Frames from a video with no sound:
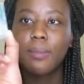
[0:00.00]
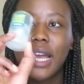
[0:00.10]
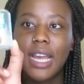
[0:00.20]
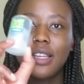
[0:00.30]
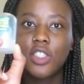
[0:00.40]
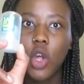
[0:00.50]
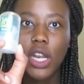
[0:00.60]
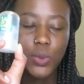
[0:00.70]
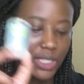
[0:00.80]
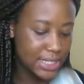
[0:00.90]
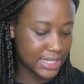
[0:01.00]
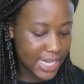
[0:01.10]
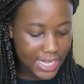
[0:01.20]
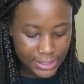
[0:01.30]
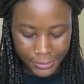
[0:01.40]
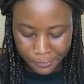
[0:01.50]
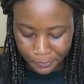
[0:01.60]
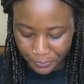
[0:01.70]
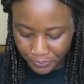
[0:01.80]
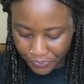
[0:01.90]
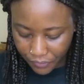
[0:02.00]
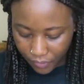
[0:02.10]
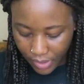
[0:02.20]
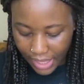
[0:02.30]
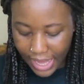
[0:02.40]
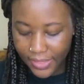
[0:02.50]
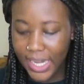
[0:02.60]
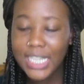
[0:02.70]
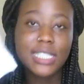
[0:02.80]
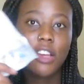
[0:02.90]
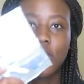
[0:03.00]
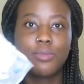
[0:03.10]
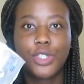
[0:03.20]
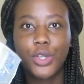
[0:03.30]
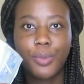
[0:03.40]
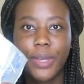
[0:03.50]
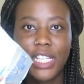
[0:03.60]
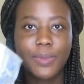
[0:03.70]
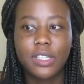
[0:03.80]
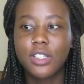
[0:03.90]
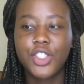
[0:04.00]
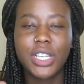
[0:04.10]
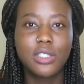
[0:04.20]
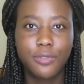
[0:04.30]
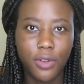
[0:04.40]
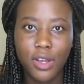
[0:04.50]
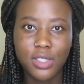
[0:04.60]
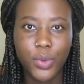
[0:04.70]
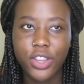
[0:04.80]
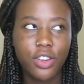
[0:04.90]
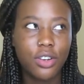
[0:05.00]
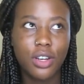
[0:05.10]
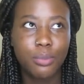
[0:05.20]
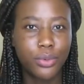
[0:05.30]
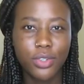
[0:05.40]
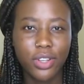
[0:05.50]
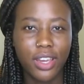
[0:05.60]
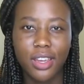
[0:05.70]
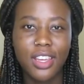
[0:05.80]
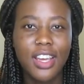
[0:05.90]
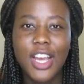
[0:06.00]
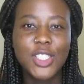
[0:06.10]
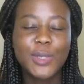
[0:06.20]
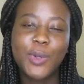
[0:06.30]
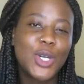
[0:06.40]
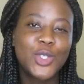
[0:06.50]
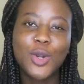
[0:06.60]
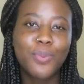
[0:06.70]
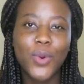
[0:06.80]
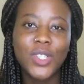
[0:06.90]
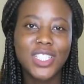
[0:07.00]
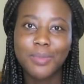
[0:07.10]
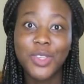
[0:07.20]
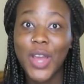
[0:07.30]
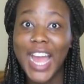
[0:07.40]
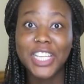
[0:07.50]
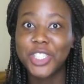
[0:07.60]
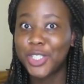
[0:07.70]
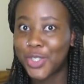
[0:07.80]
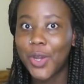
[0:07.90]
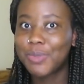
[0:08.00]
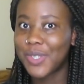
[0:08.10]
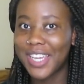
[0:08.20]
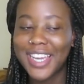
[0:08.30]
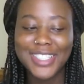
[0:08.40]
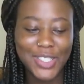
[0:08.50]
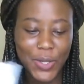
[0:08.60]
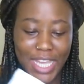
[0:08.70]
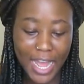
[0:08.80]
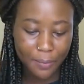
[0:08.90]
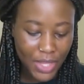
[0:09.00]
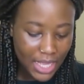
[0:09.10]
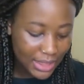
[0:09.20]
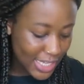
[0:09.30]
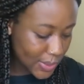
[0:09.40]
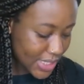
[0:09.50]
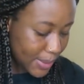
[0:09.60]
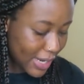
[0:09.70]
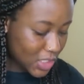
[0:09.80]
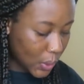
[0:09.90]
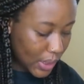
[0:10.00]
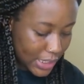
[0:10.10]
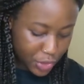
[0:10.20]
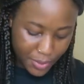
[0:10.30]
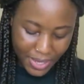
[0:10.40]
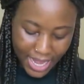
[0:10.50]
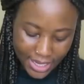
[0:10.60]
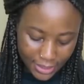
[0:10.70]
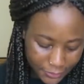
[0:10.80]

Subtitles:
my solid one instead. And then I just have some toothpicks because you need to floss when you're abroad, okay? Just because you're abroad doesn't mean your hygiene stops, okay? So yeah, that's what's in my toiletry bag.